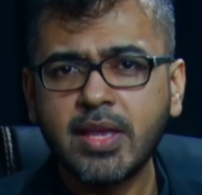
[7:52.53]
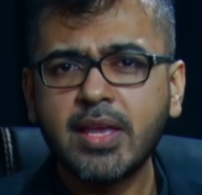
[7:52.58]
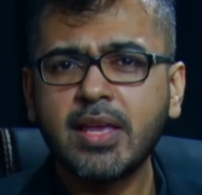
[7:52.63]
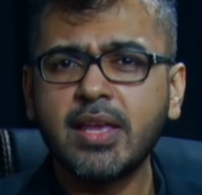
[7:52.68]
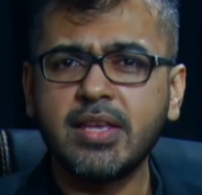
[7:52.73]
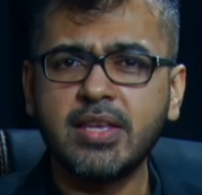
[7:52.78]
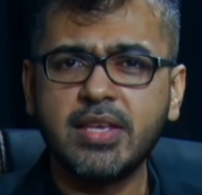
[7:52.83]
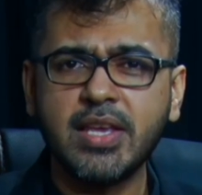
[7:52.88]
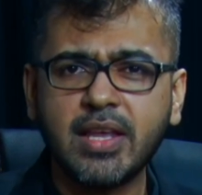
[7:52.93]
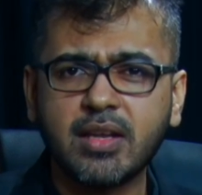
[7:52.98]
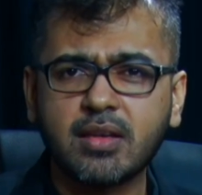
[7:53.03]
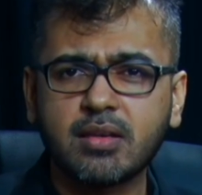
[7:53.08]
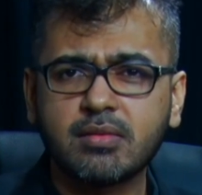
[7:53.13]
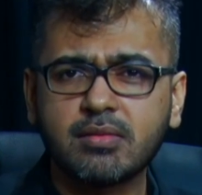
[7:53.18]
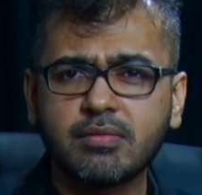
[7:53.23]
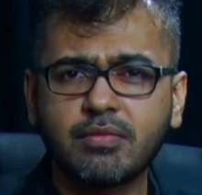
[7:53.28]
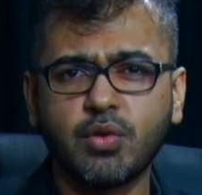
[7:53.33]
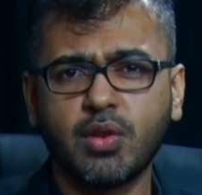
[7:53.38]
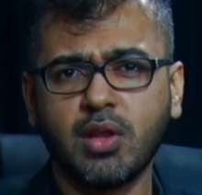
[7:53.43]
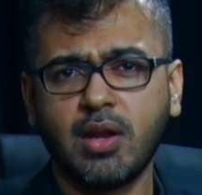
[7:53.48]
Yet,
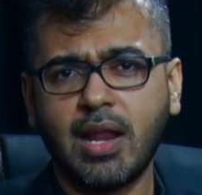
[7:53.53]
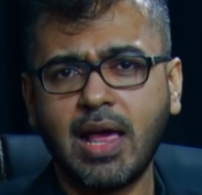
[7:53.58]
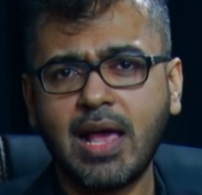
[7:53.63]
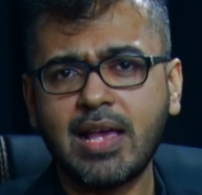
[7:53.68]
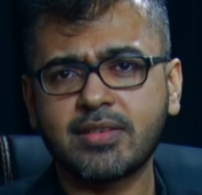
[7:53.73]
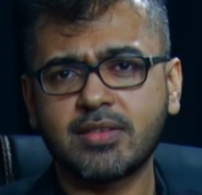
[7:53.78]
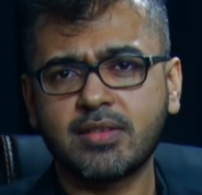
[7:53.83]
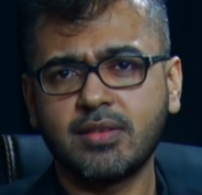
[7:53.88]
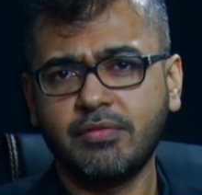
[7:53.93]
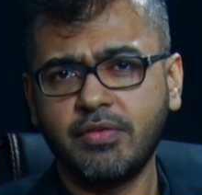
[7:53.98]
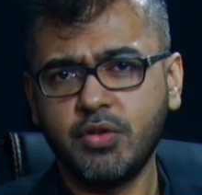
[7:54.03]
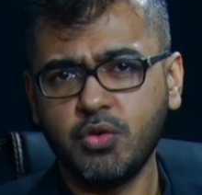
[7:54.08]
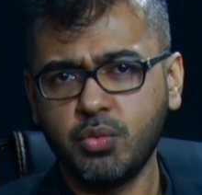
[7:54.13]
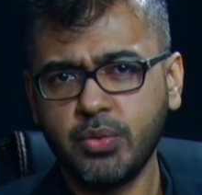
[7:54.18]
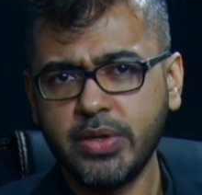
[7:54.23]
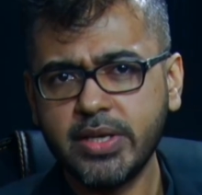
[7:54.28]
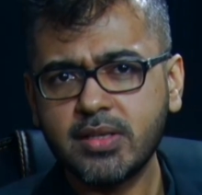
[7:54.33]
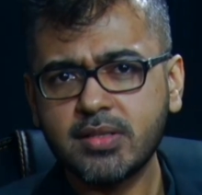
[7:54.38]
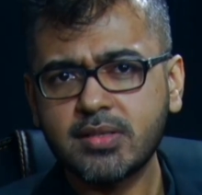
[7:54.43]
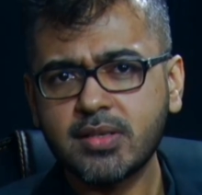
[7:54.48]
for the last few
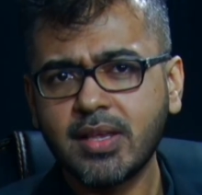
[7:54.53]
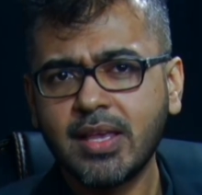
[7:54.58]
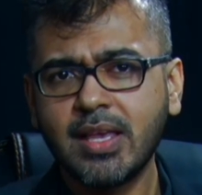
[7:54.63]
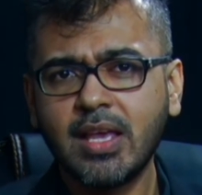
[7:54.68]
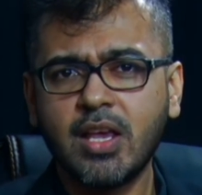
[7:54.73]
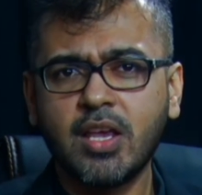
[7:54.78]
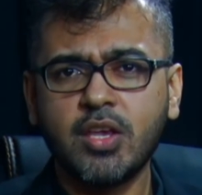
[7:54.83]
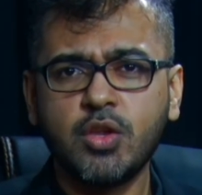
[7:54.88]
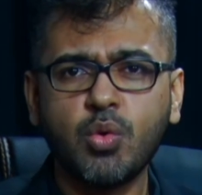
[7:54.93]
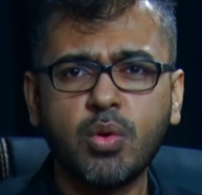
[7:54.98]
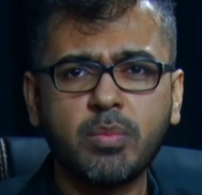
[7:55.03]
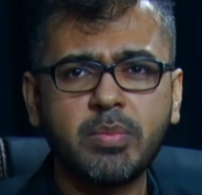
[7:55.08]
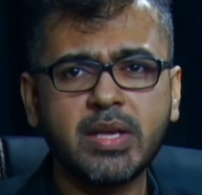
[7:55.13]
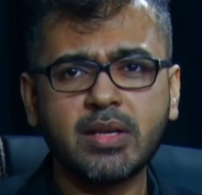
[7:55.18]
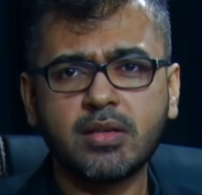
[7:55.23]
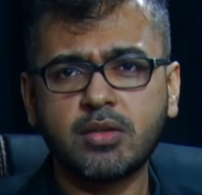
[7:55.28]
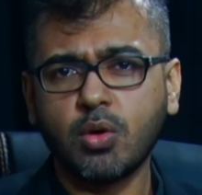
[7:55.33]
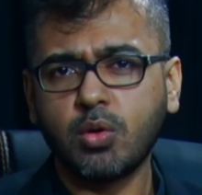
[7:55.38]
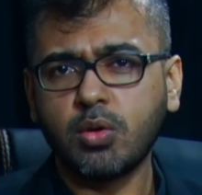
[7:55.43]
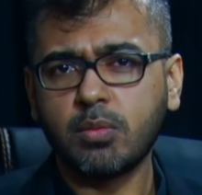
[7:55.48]
weeks, you were being
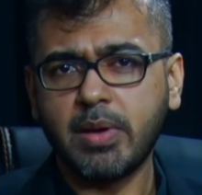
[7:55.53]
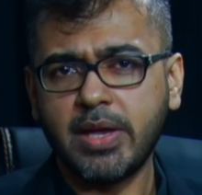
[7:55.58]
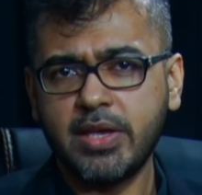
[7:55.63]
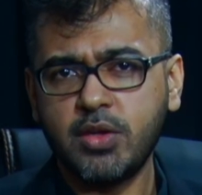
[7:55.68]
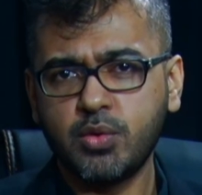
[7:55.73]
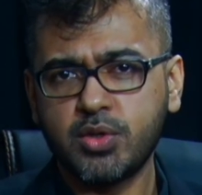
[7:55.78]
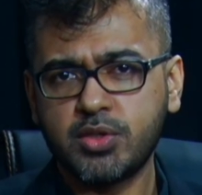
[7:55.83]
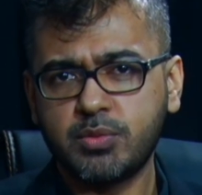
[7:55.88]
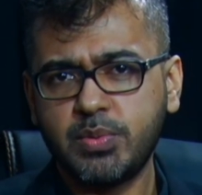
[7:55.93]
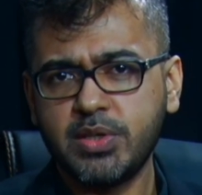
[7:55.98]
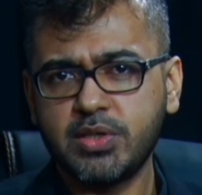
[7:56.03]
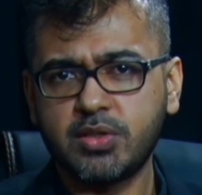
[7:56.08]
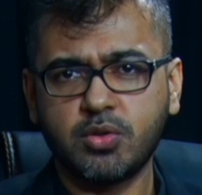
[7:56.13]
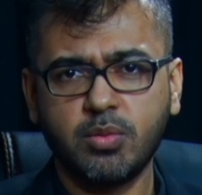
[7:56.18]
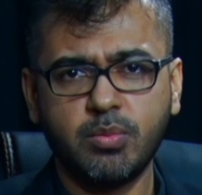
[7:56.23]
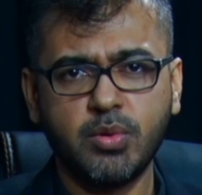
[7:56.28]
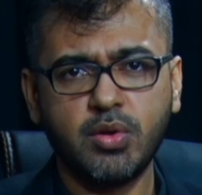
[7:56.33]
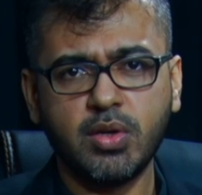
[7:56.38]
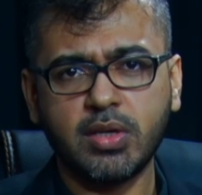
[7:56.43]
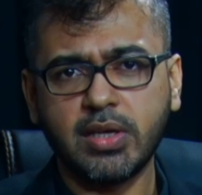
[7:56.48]
told by USP's
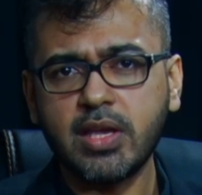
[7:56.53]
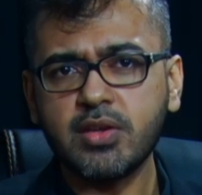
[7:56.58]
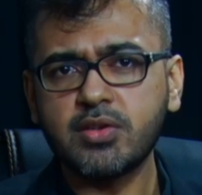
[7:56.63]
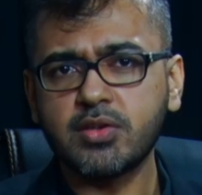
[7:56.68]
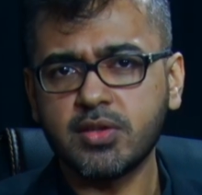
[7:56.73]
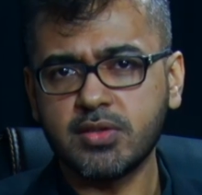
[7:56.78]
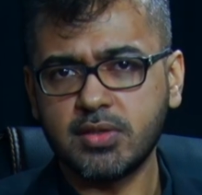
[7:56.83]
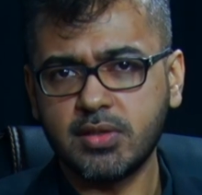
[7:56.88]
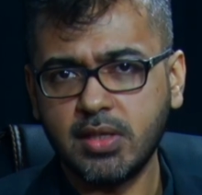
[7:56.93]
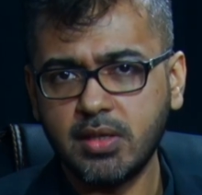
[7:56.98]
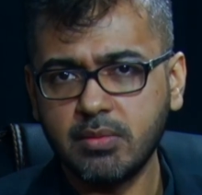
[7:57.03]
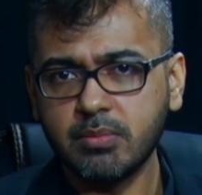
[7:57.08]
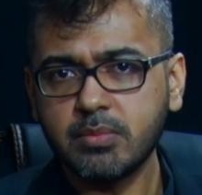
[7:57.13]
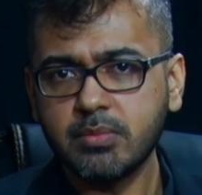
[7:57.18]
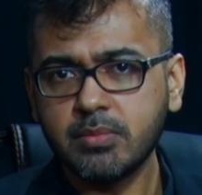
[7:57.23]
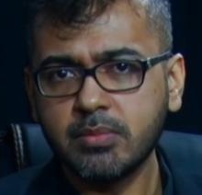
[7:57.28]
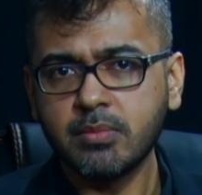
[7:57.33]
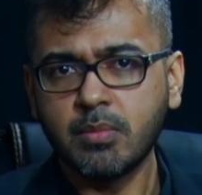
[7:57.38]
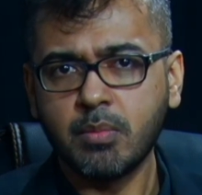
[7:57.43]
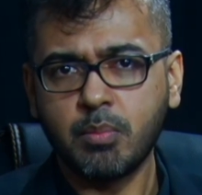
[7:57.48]
communications team,
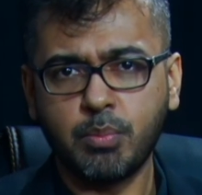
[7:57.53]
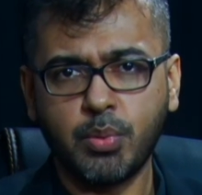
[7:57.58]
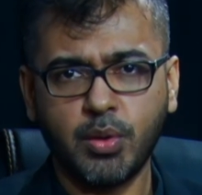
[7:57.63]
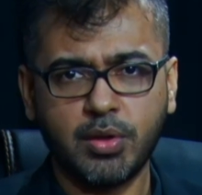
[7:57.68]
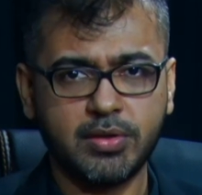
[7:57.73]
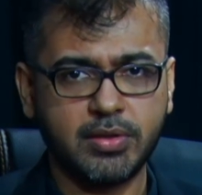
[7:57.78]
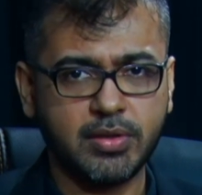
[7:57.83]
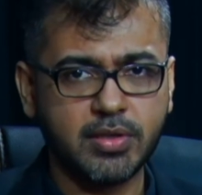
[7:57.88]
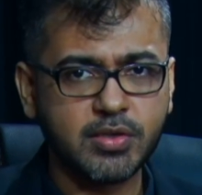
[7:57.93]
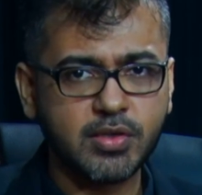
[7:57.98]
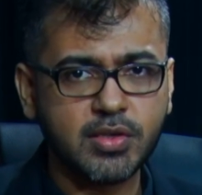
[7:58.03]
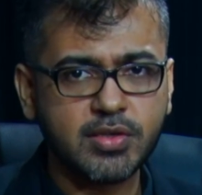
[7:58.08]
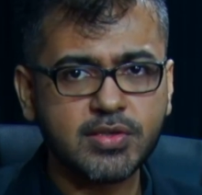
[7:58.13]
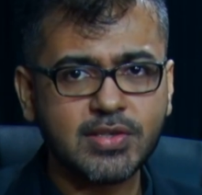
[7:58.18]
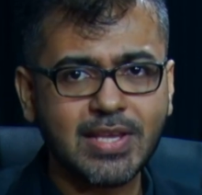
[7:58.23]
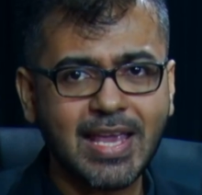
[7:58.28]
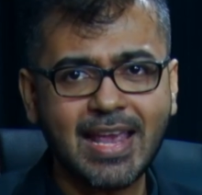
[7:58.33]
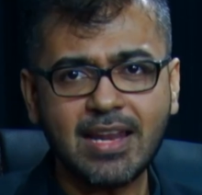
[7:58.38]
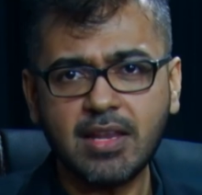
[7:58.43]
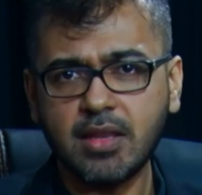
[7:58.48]
politicians,
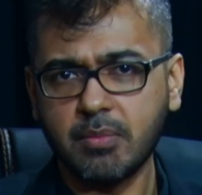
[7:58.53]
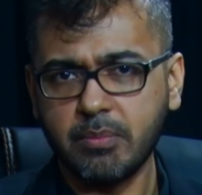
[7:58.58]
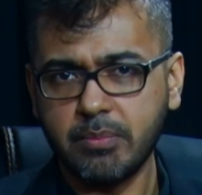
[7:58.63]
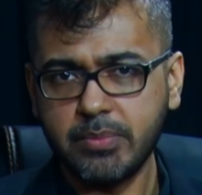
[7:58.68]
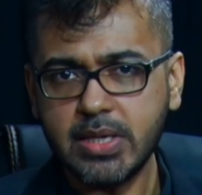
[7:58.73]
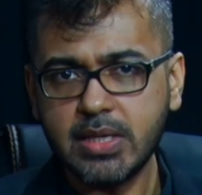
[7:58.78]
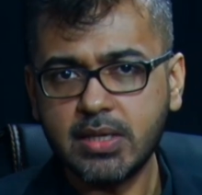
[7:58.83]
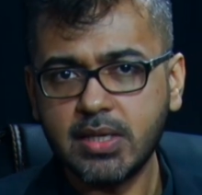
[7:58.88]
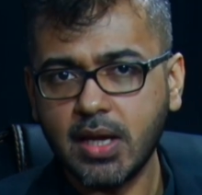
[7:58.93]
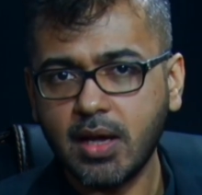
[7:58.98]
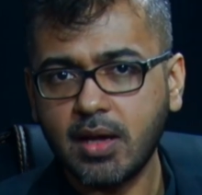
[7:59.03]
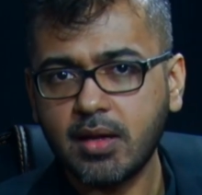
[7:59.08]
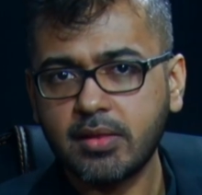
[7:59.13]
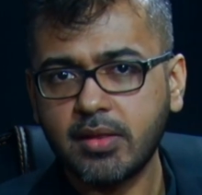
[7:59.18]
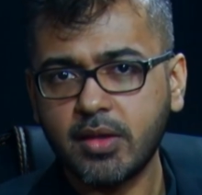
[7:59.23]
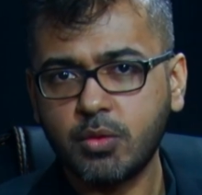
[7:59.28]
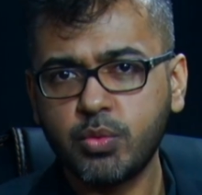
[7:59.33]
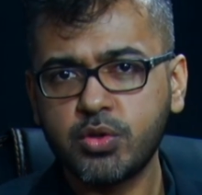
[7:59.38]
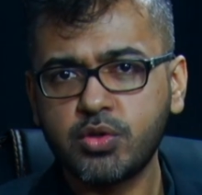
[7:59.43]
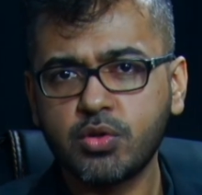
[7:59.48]
and the media
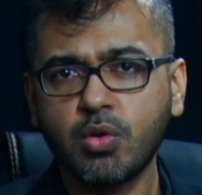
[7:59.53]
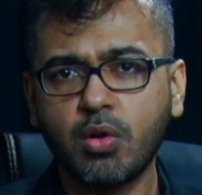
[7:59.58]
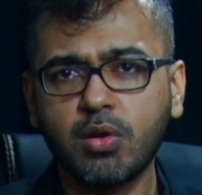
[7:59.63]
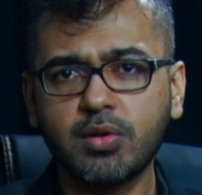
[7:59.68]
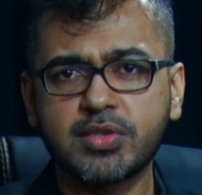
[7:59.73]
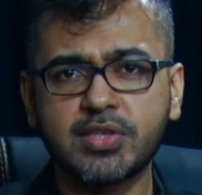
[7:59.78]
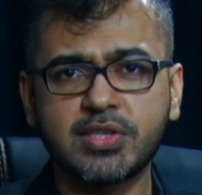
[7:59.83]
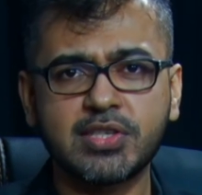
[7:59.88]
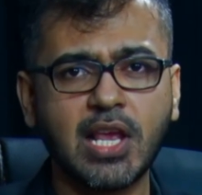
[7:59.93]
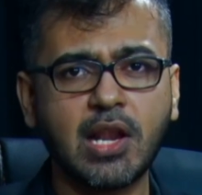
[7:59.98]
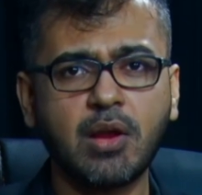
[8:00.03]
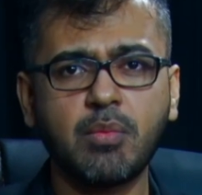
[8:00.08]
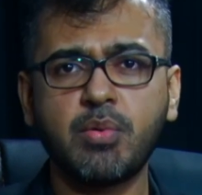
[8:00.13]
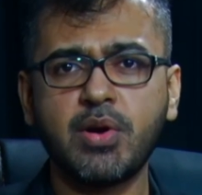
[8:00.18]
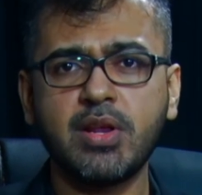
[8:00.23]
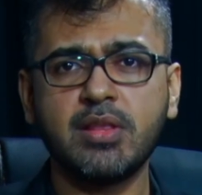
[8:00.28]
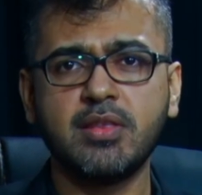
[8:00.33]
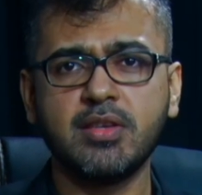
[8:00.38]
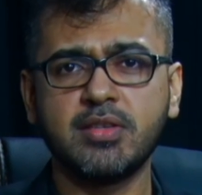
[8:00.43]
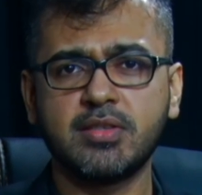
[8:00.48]
that we should all
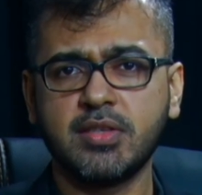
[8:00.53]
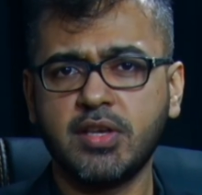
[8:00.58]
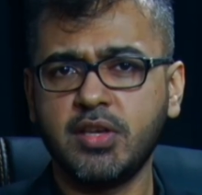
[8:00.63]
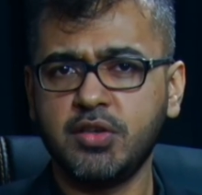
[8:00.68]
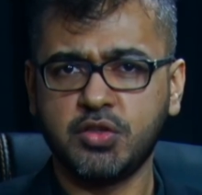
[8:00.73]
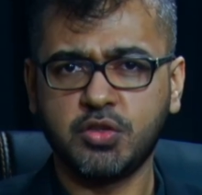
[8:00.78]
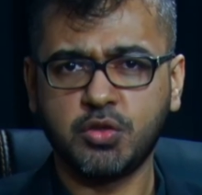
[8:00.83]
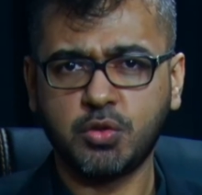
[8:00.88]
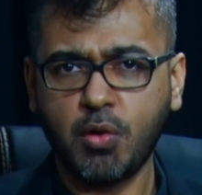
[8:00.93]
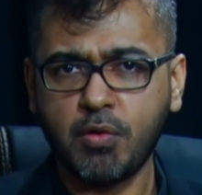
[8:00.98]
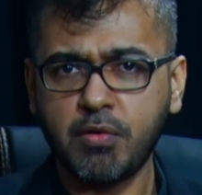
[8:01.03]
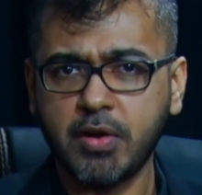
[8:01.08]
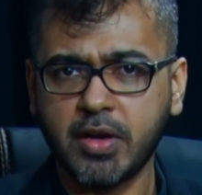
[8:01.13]
celebrate this historic